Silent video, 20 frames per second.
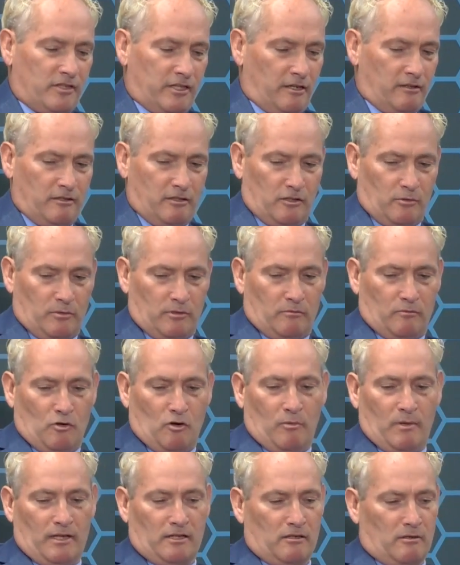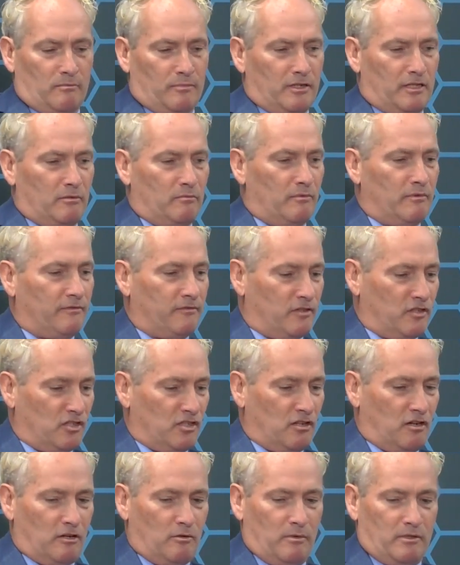shared this with the robot company when we first
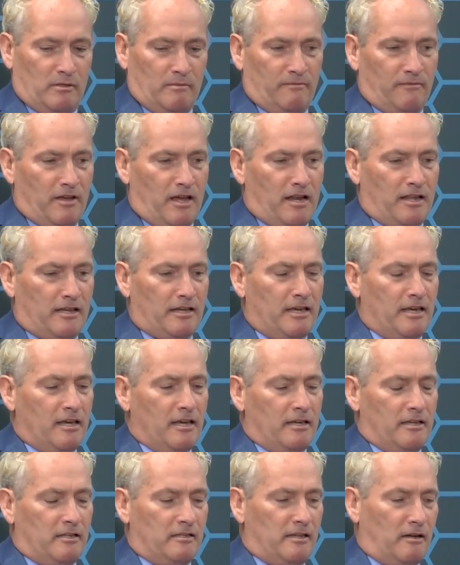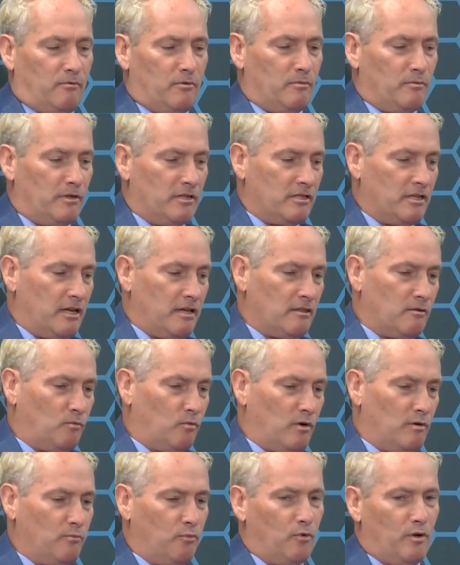started with Emphatic, is that we want to take the
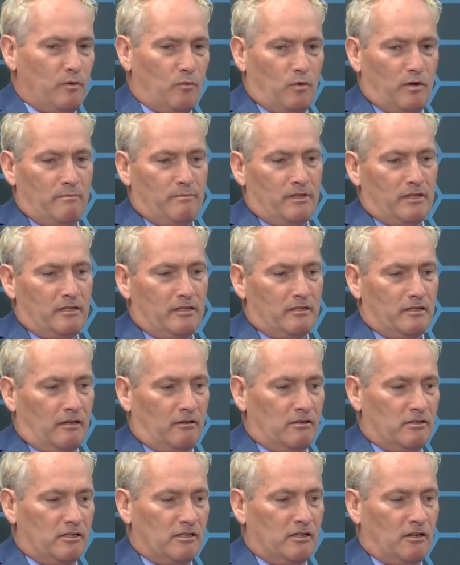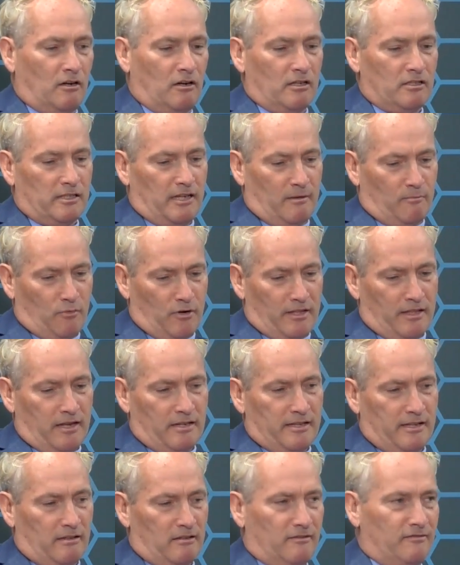$1.1 million in cost and bring
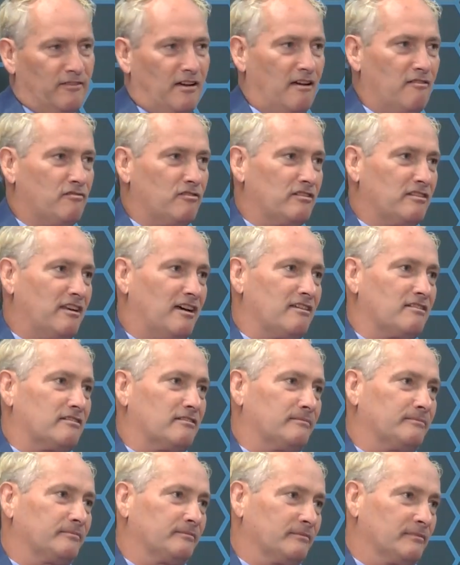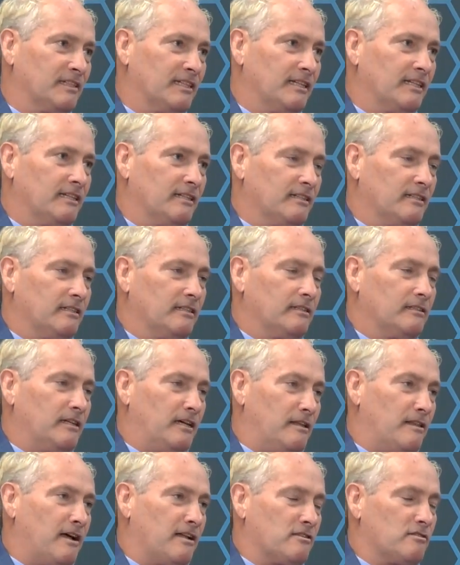that down to 500,000.
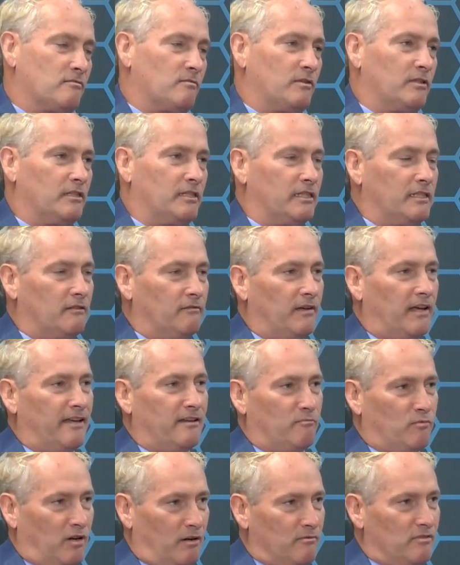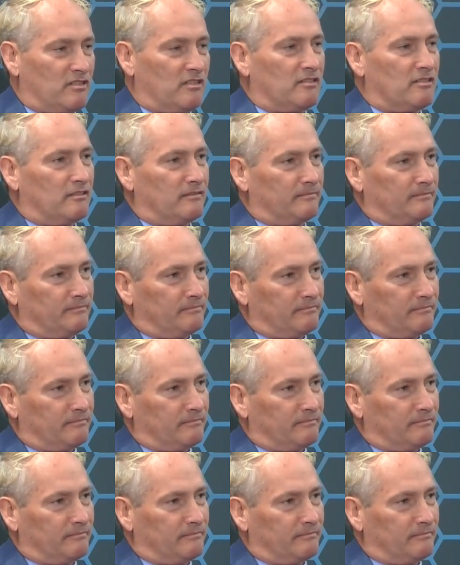And that's really the value proposition.